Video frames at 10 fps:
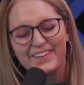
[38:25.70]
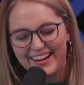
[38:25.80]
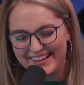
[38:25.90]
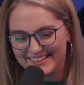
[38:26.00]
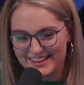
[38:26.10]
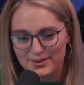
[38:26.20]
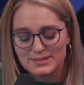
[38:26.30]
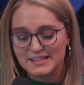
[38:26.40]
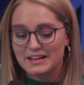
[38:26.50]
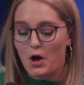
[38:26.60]
ugly. It
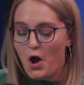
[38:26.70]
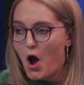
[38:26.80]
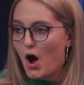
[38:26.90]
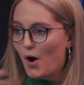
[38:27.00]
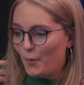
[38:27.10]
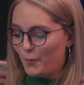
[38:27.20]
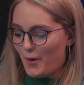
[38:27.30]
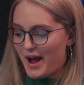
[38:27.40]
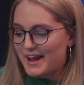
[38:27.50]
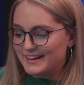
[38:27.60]
was, like, a
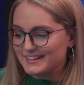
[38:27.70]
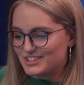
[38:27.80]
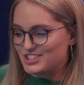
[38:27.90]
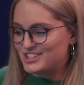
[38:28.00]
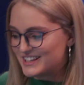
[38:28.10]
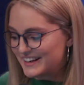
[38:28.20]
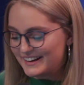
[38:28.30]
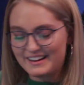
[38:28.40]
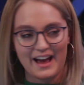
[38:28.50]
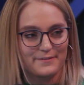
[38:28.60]
white
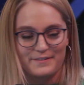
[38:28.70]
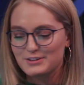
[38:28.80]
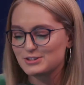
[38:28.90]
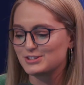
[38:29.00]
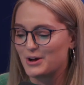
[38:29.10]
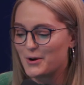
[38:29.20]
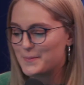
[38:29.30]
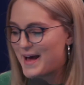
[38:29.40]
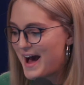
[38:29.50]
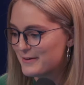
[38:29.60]
sheet. I felt so
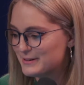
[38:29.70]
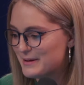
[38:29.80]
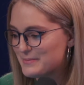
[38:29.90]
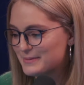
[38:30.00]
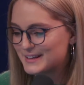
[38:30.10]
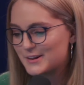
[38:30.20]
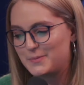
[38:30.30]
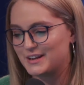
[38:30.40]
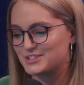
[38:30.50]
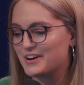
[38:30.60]
bad. We might be able to get a
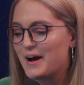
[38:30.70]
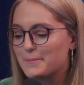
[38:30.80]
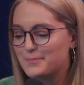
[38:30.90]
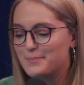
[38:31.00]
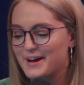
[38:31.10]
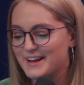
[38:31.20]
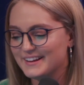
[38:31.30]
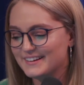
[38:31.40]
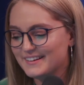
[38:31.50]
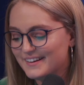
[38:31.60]
picture up,
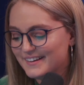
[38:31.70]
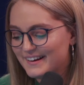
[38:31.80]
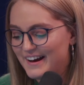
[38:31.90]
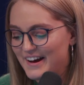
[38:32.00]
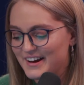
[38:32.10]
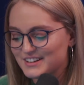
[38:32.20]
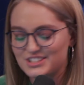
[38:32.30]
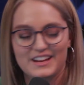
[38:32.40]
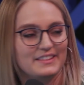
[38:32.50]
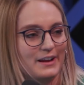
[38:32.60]
but...
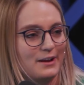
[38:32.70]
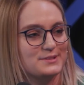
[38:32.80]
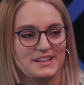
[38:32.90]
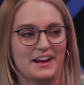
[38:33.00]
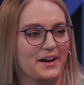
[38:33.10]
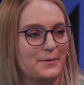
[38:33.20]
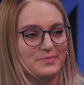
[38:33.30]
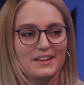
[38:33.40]
she had it was like a